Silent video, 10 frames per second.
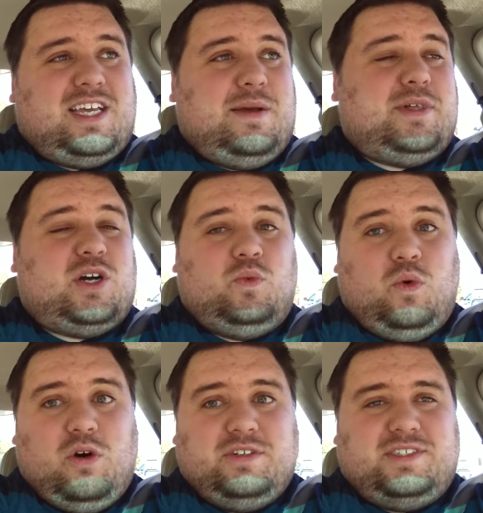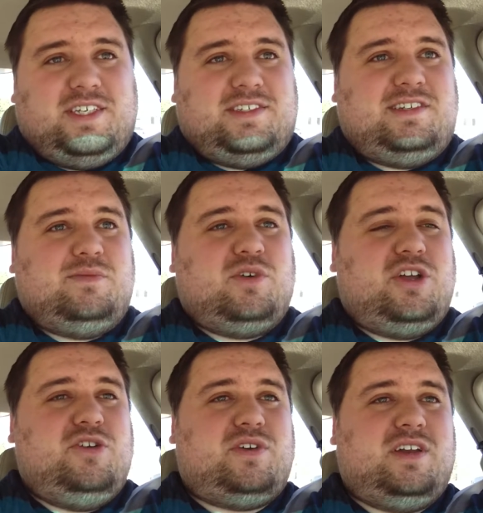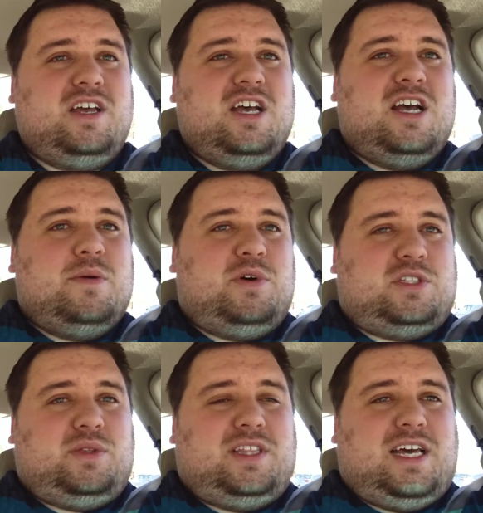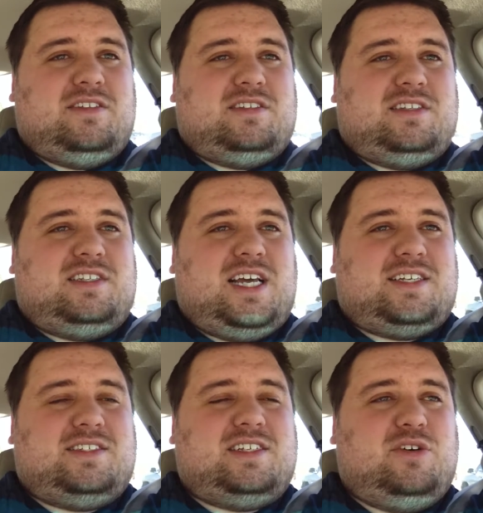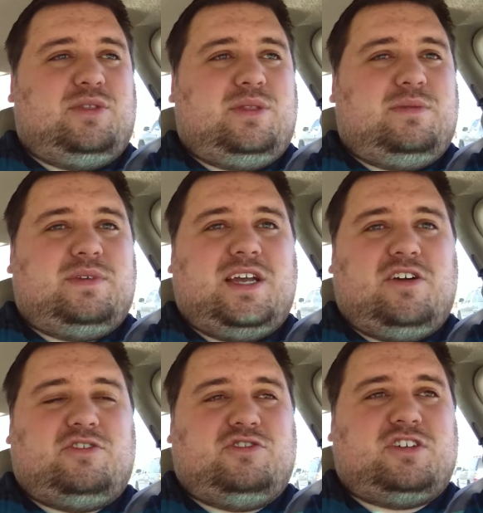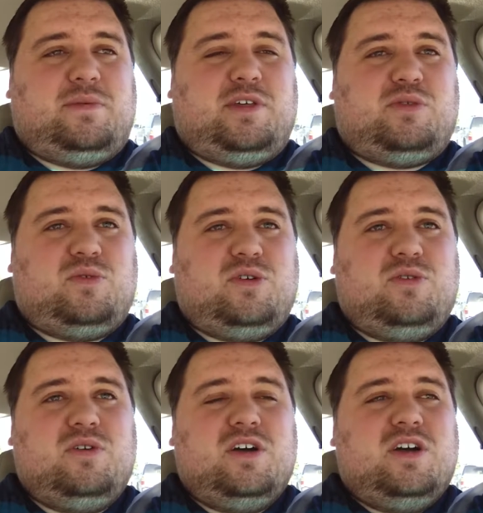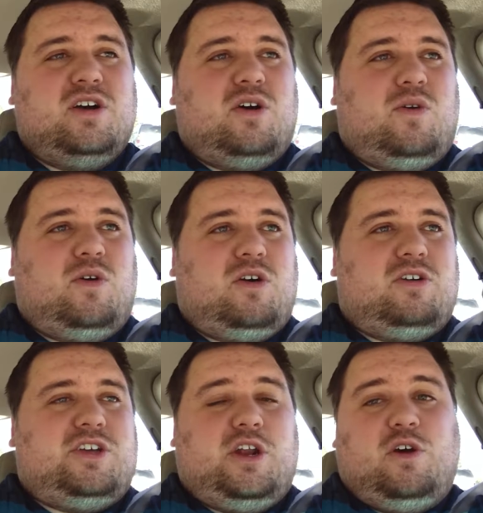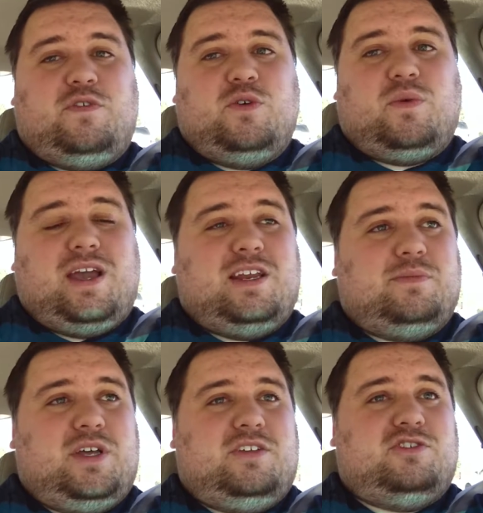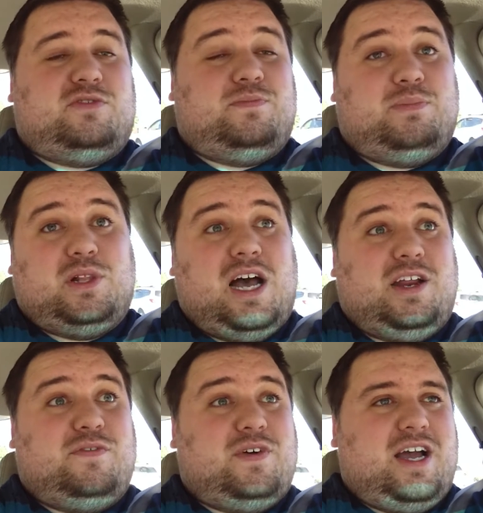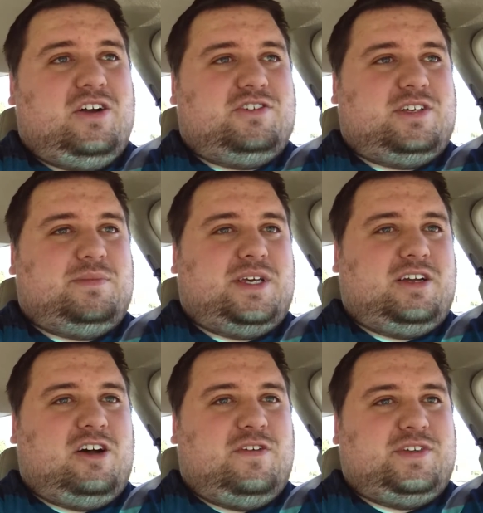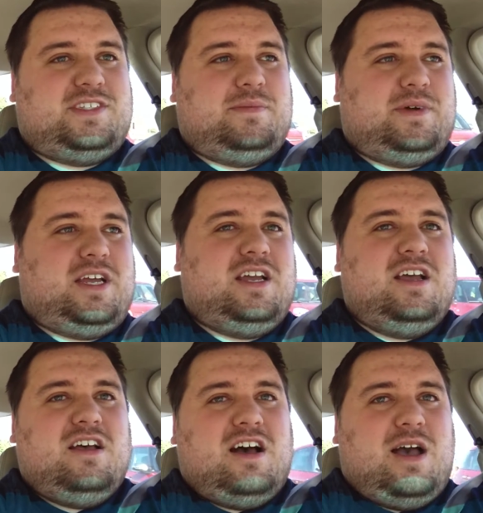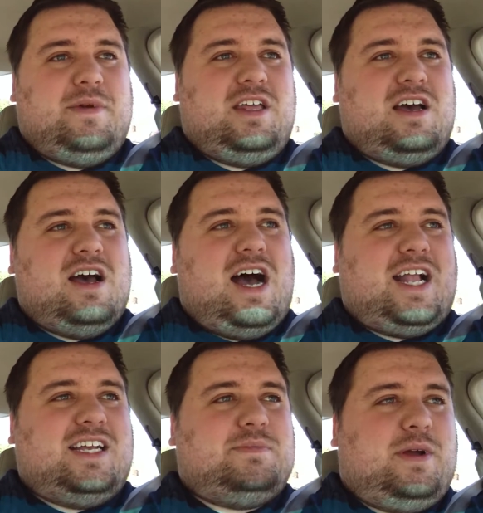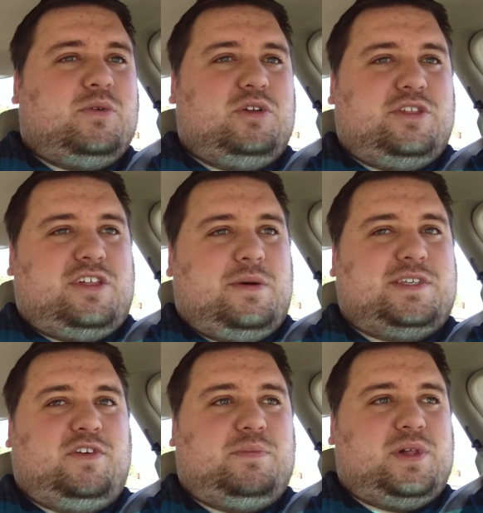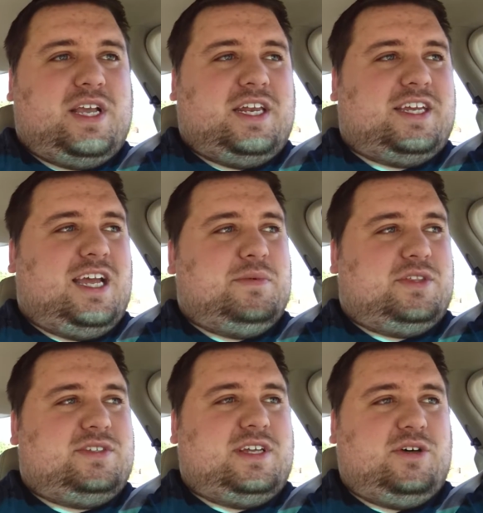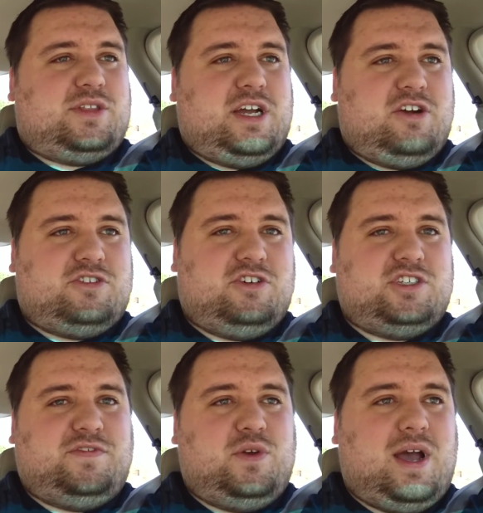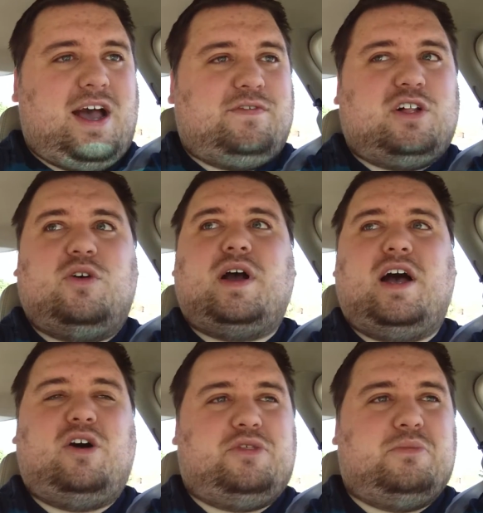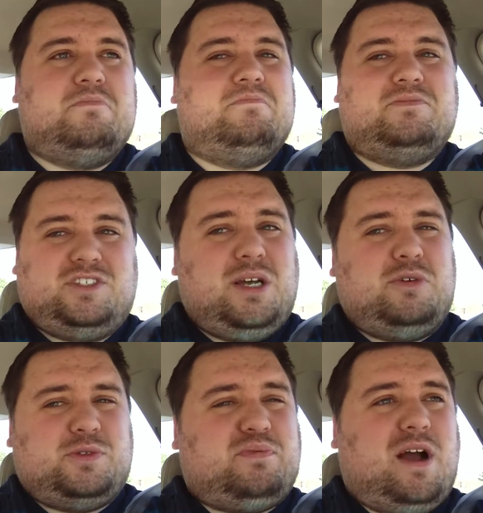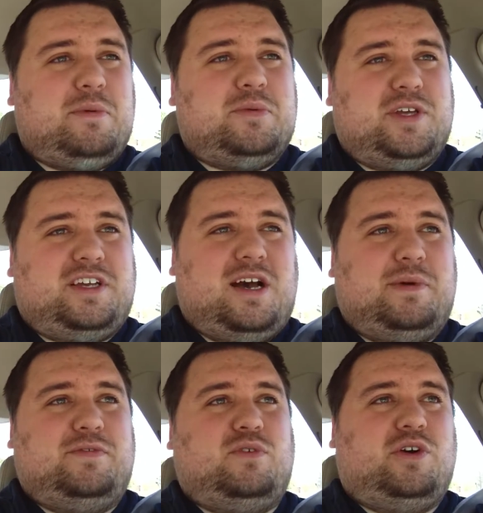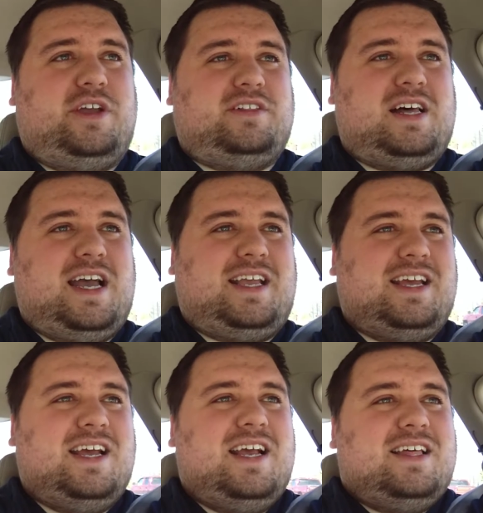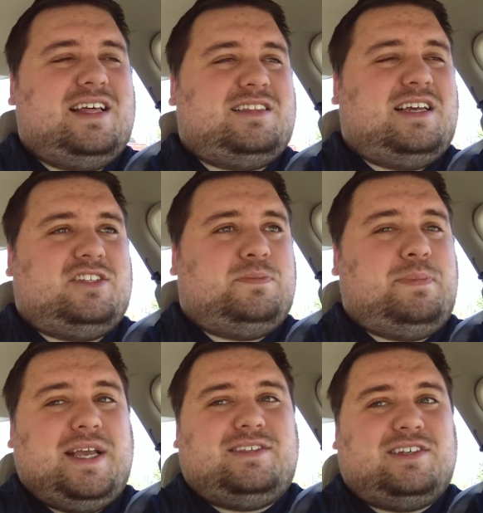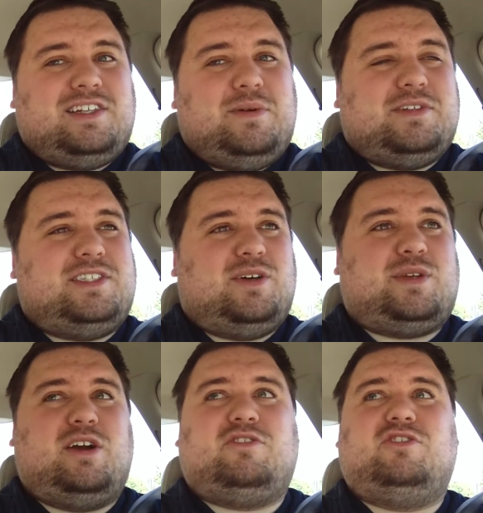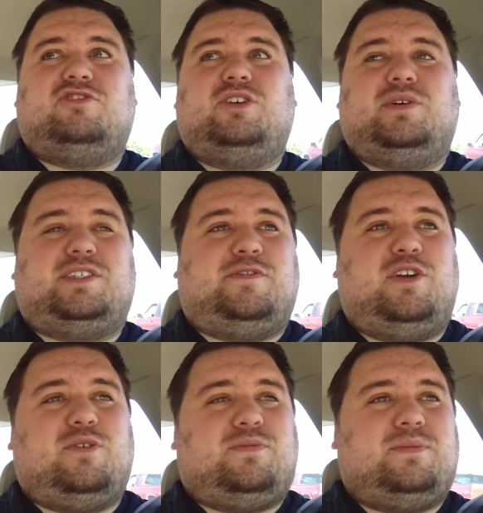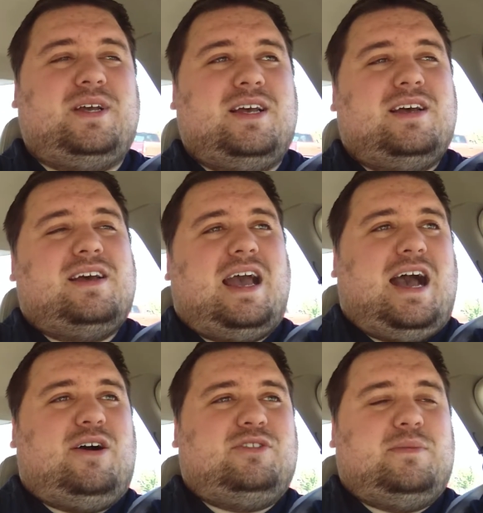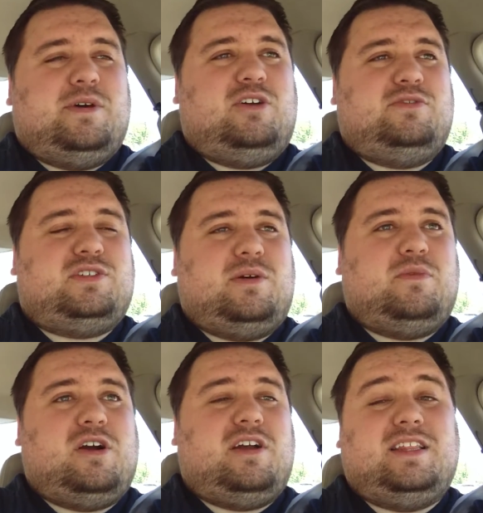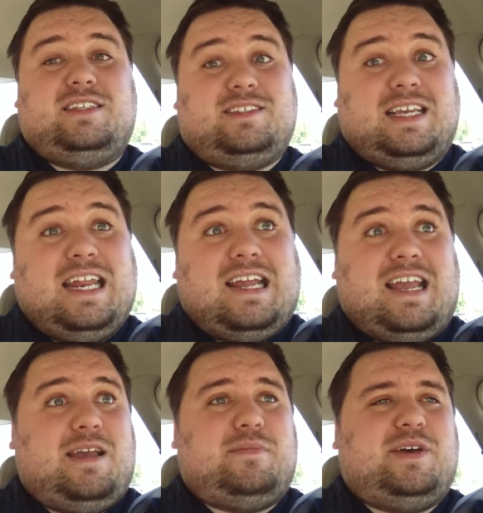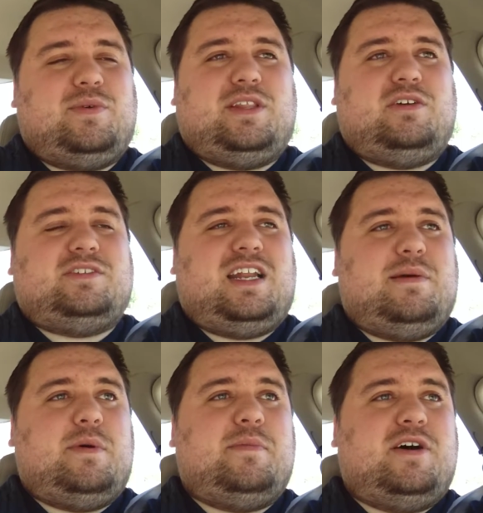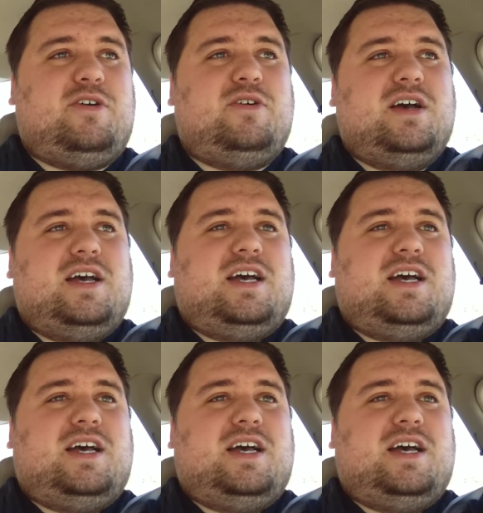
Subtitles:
the game like a ward system where you can put something down to detect stealth characters coming through, or, if you randomly just blind fire something off at somebody. I mean, I guess my rule of thumb is if you're playing in a game with stealth characters, if you have low health, someone's probably coming for you. That's basically what stealth characters do, is if you're out in the middle of somewhere, and this is any game, whether it's an MMO